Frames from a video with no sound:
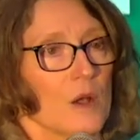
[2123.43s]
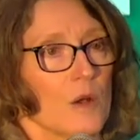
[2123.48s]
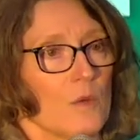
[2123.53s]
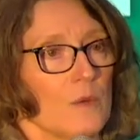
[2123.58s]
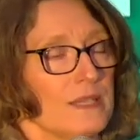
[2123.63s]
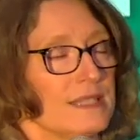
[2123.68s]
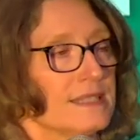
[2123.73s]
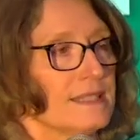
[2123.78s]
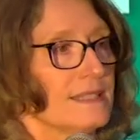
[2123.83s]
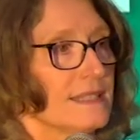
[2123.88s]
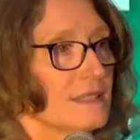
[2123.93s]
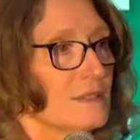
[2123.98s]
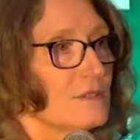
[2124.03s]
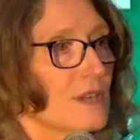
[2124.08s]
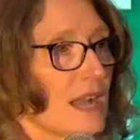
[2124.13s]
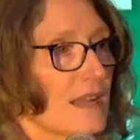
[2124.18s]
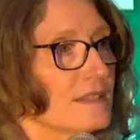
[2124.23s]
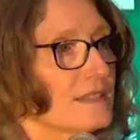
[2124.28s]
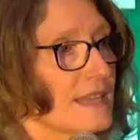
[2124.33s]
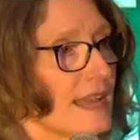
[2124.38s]
we still
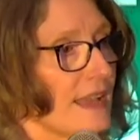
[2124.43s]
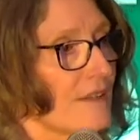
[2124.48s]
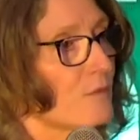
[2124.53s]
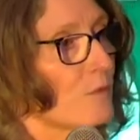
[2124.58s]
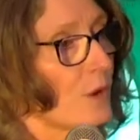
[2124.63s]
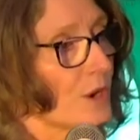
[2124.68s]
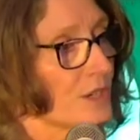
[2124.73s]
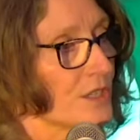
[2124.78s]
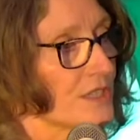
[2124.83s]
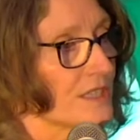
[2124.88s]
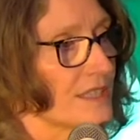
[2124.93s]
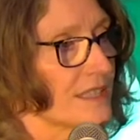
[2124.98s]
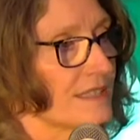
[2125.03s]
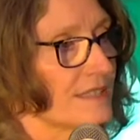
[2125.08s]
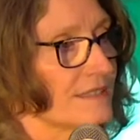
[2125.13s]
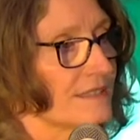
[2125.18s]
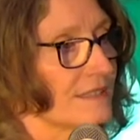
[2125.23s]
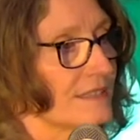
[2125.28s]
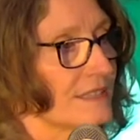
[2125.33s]
got to have work done.